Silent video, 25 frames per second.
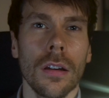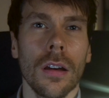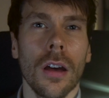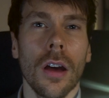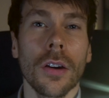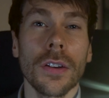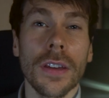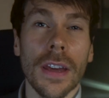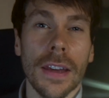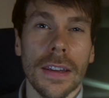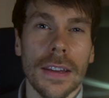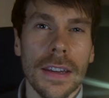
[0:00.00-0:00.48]

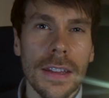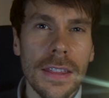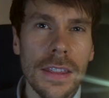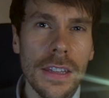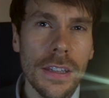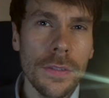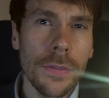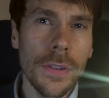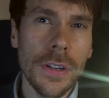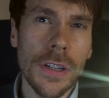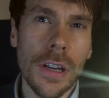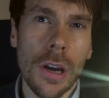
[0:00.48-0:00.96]
Okay, in
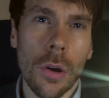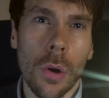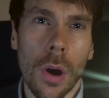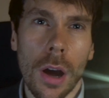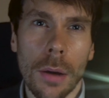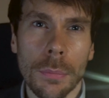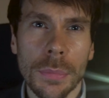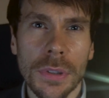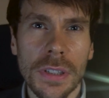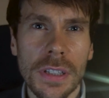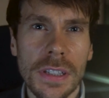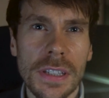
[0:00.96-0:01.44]
this video,
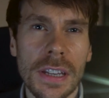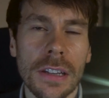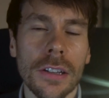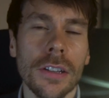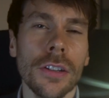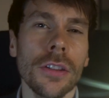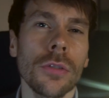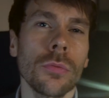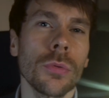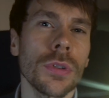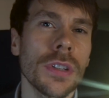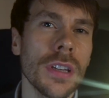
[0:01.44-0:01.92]
I'm going to tell
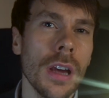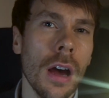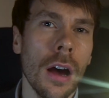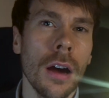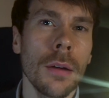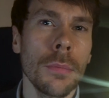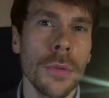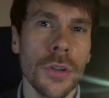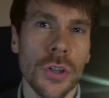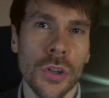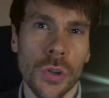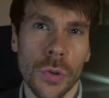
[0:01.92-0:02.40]
you the
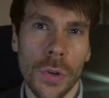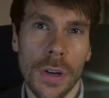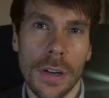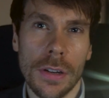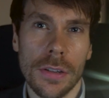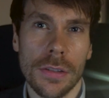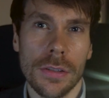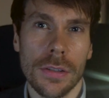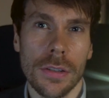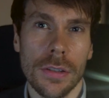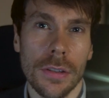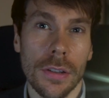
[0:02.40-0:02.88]
retirement
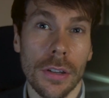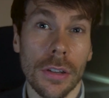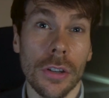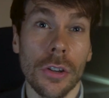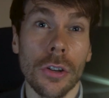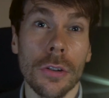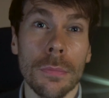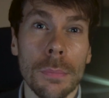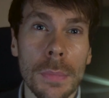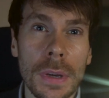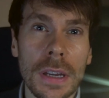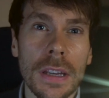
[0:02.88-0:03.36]
tricks that
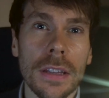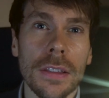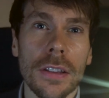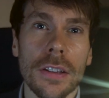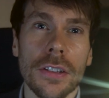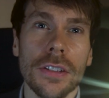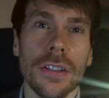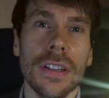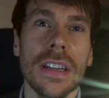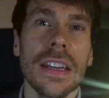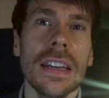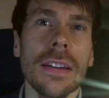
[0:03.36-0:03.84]
could mean
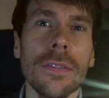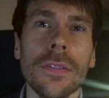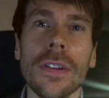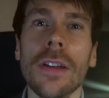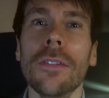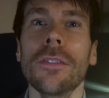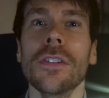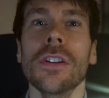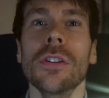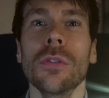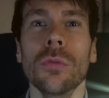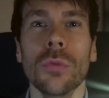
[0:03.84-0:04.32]
that even
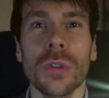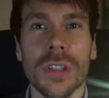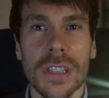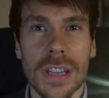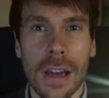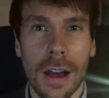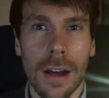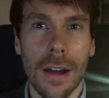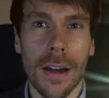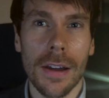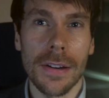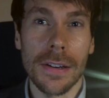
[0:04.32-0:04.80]
if you
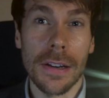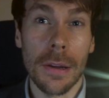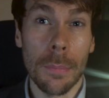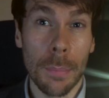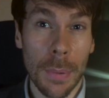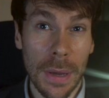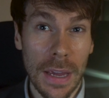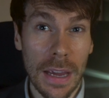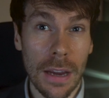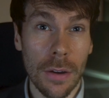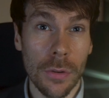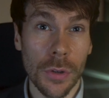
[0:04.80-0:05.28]
retired in a
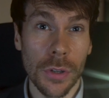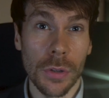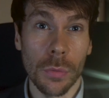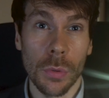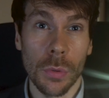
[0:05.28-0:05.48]
period